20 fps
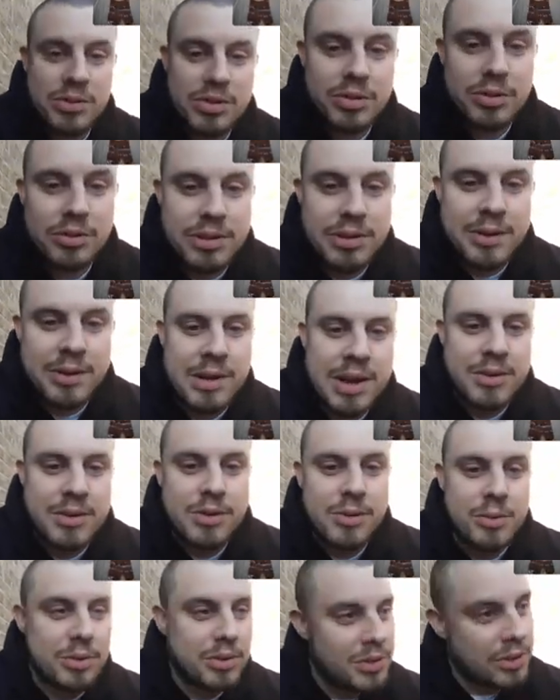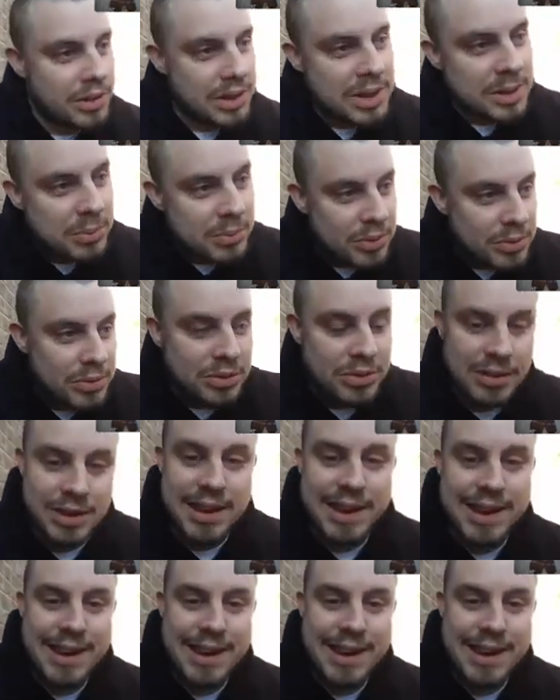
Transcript: still around now, you would have got clipped across the ear.